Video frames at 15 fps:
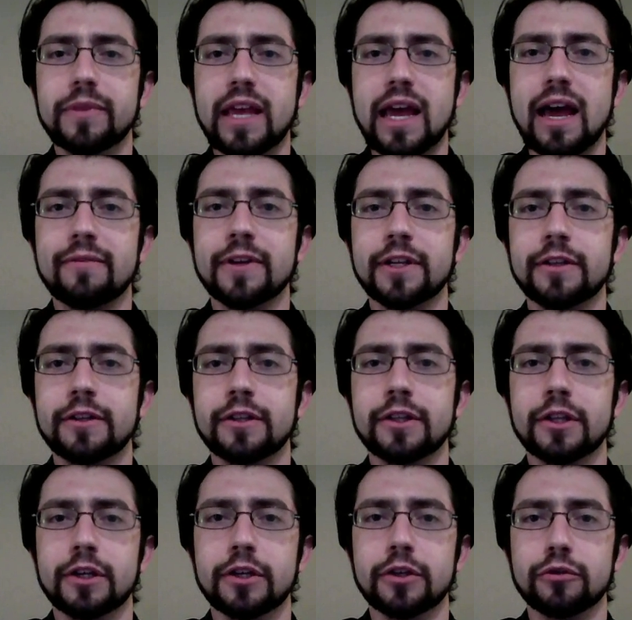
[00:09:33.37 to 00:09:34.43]
Having
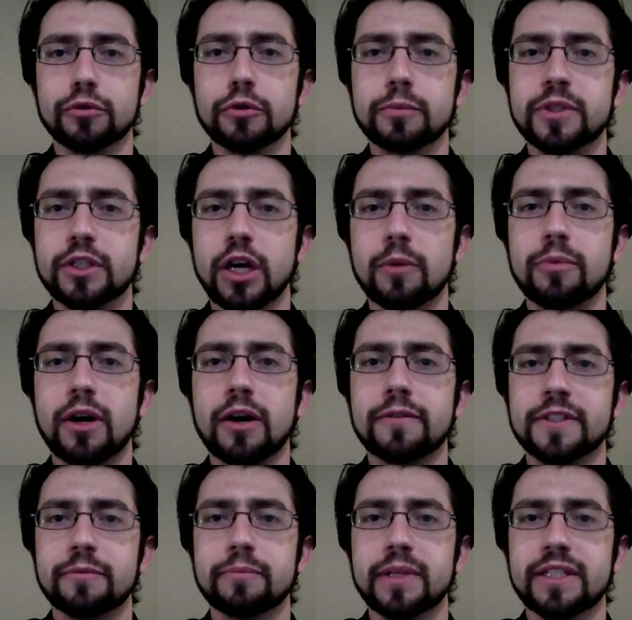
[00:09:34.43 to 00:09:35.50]
the groups,
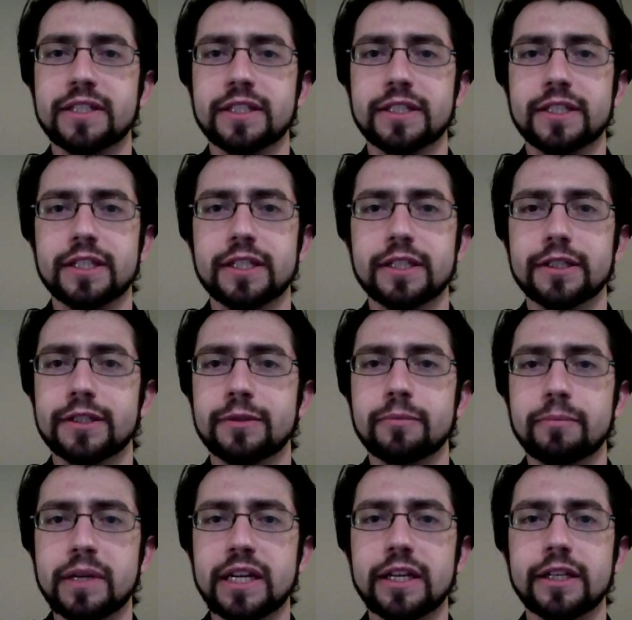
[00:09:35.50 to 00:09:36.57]
nonprofits, and businesses
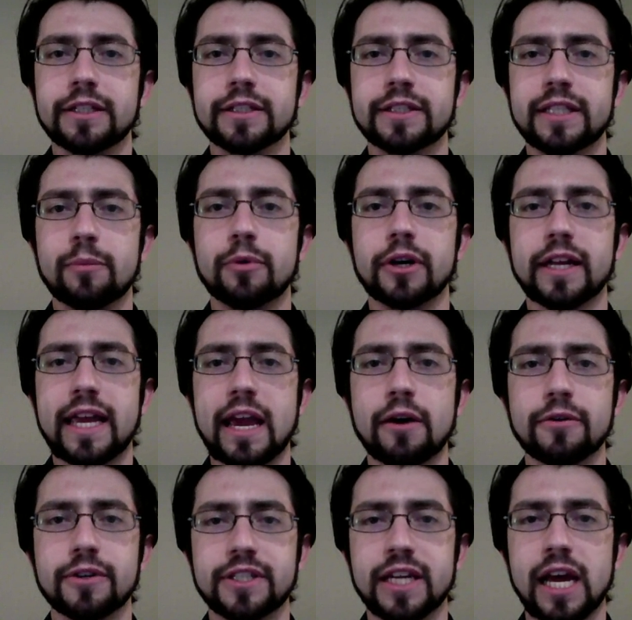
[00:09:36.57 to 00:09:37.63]
being separate
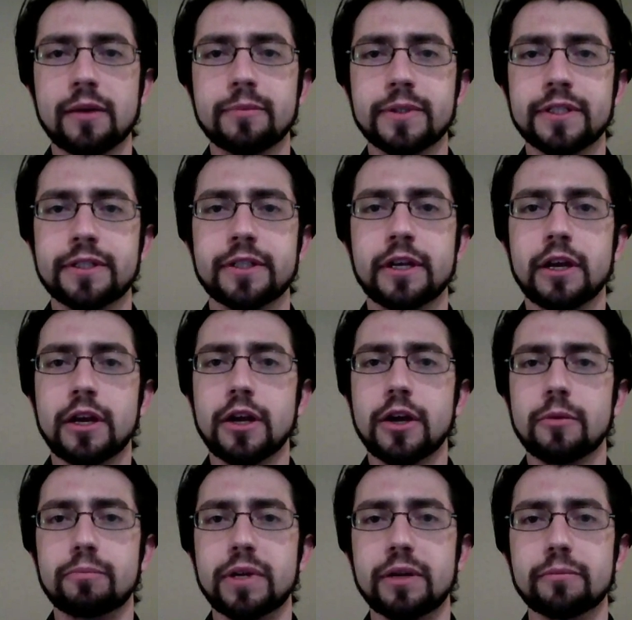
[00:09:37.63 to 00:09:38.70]
account types,
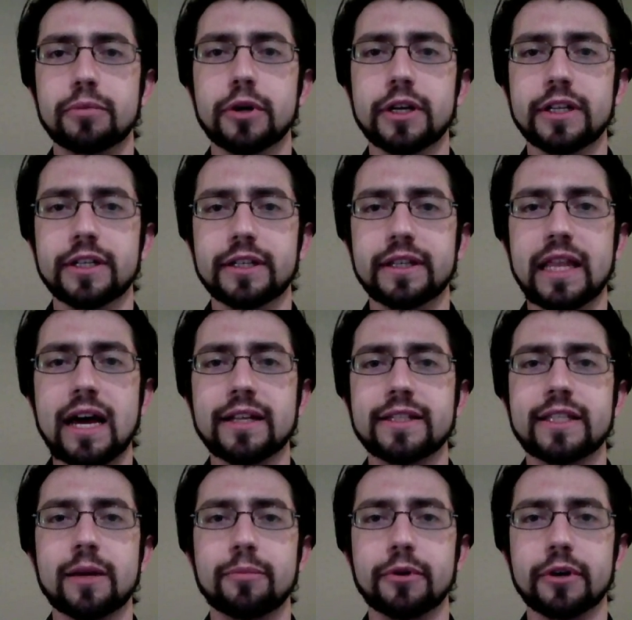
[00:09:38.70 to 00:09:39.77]
being put in that
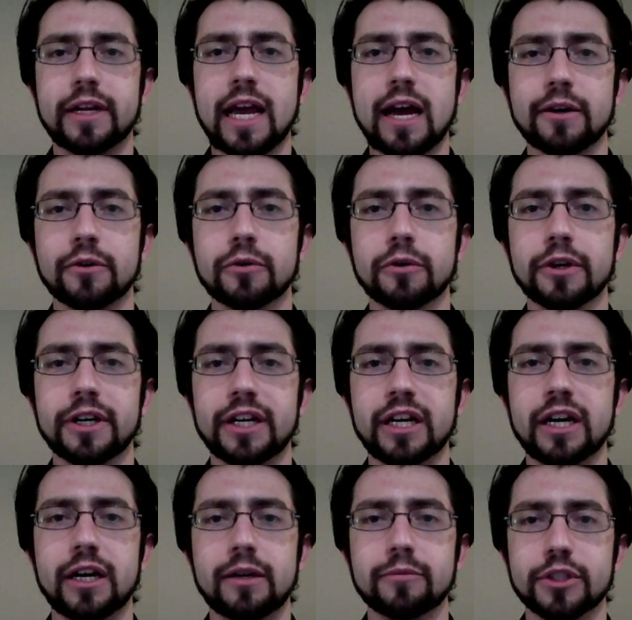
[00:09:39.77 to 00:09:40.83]
separate category,
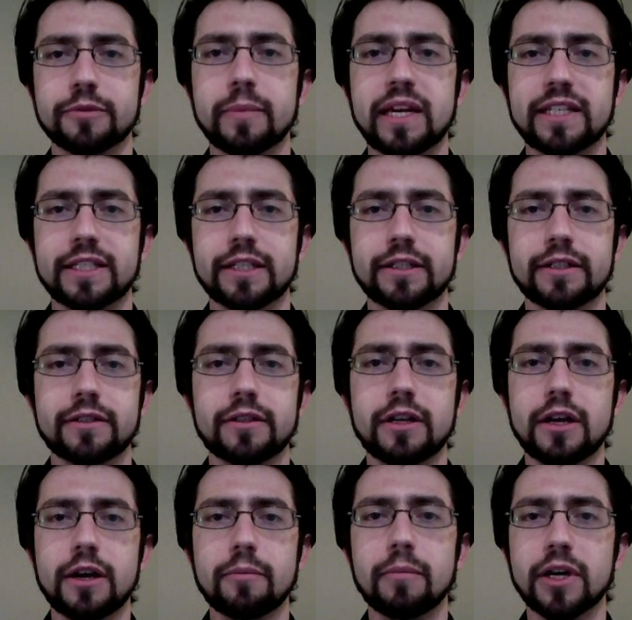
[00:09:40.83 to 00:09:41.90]
just makes it
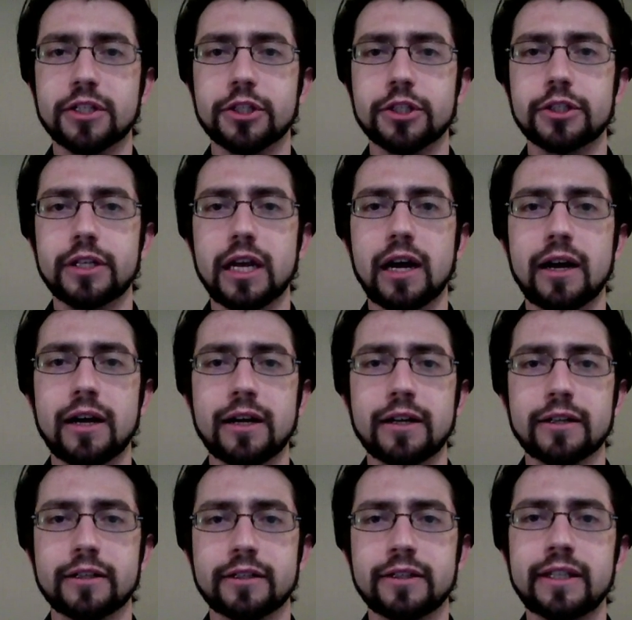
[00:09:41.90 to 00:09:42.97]
much
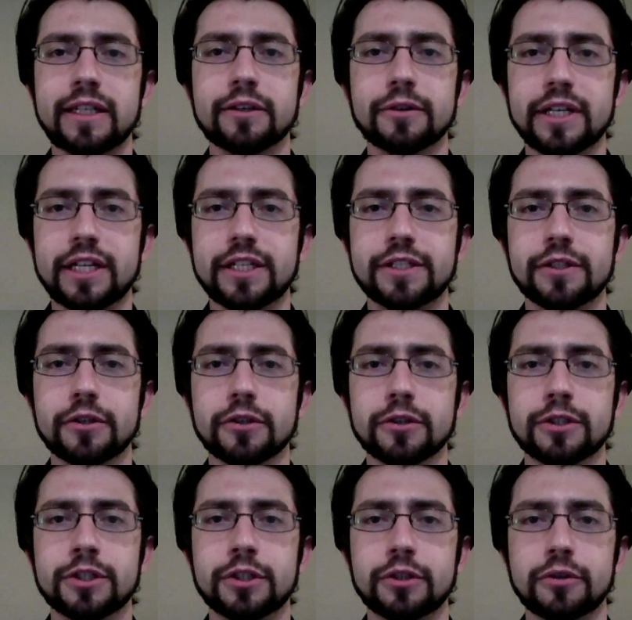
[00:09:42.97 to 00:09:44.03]
cleaner and easier
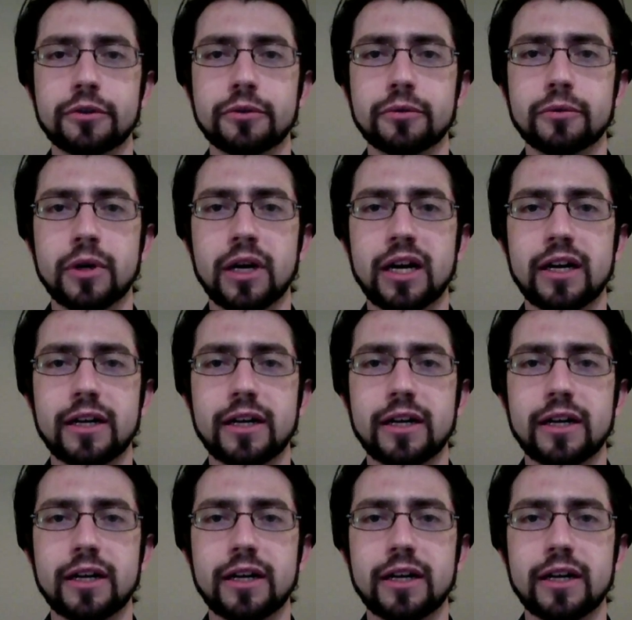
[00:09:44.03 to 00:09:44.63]
to